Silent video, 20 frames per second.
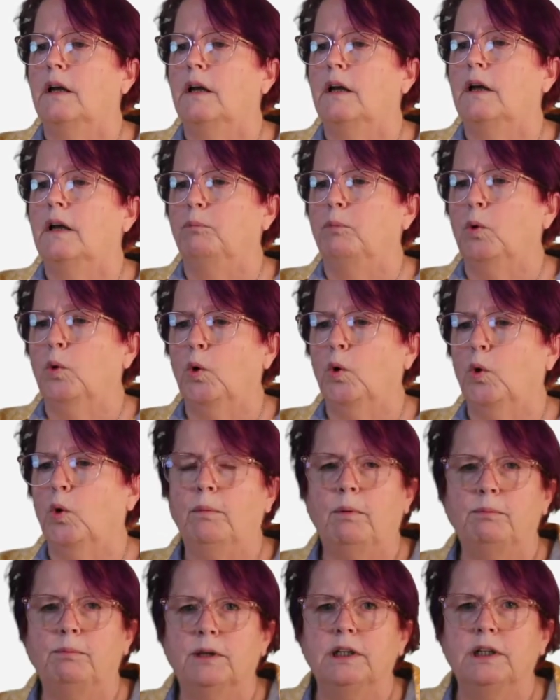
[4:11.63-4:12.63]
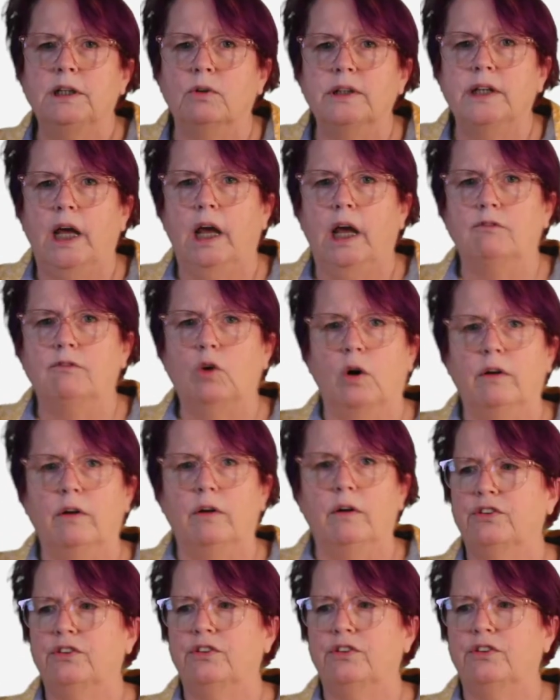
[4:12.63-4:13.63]
probably going to have office
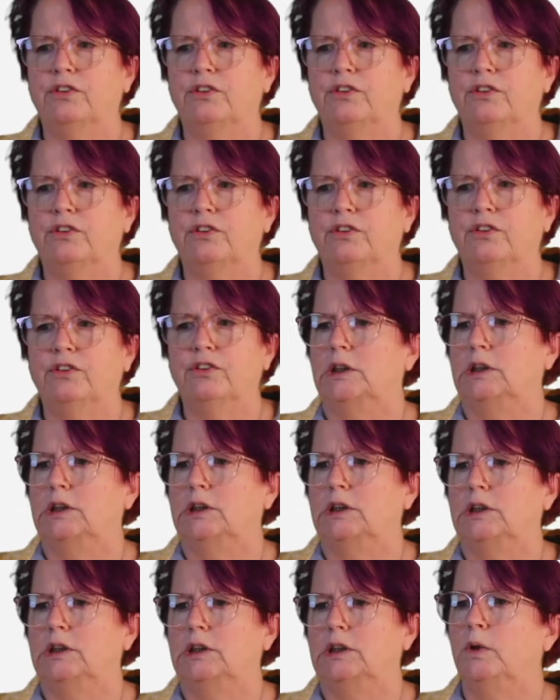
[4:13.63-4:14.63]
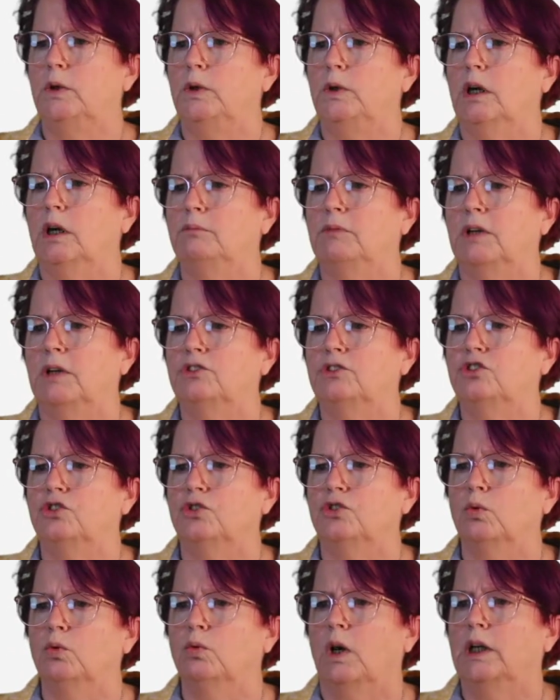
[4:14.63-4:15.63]
hours every day of the week. I'm not sure
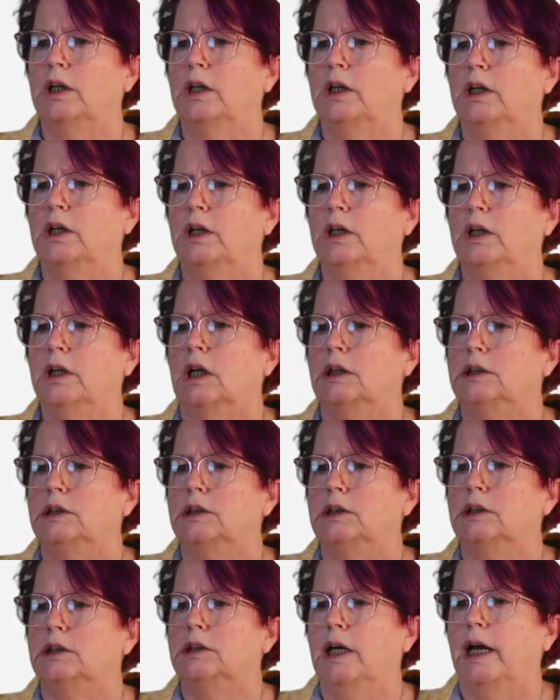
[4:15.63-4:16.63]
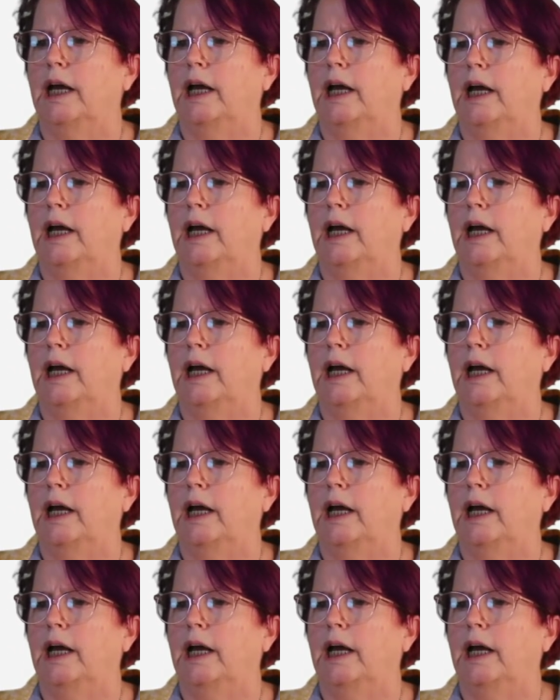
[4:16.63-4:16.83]
why I did that.